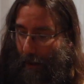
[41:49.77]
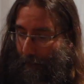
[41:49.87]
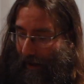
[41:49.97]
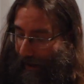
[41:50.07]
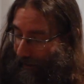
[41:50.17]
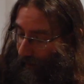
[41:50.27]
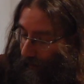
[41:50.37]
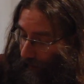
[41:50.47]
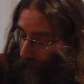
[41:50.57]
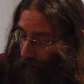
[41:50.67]
But
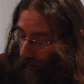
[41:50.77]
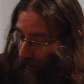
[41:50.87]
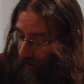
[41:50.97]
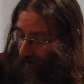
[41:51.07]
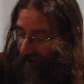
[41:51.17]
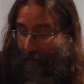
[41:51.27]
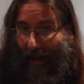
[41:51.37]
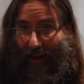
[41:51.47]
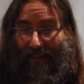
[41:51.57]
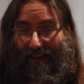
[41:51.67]
you could just
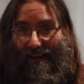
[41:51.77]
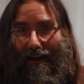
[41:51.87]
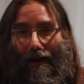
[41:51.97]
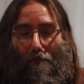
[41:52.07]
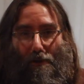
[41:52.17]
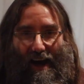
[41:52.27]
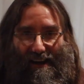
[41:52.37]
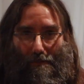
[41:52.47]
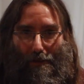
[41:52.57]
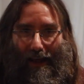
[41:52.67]
make this
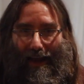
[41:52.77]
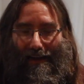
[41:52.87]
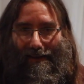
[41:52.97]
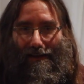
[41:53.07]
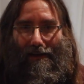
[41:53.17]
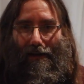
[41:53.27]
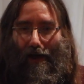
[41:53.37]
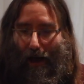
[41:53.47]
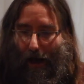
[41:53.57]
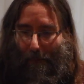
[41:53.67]
brass plate
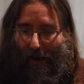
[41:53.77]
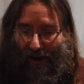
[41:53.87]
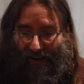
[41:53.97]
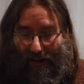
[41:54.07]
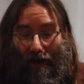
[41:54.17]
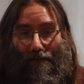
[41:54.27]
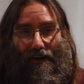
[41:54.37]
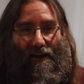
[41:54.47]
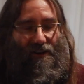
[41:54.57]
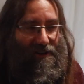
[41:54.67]
by yourself.
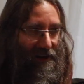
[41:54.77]
I just